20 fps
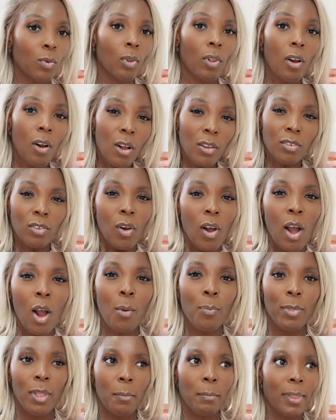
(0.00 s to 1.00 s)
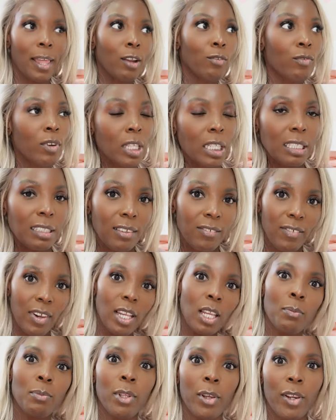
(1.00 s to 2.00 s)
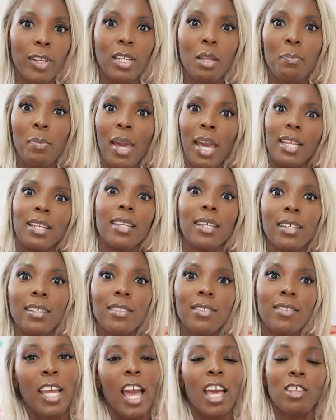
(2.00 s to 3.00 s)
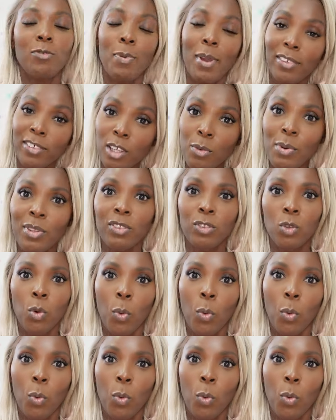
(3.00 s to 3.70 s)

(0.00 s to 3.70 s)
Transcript: will also help them like really develop their independence, especially with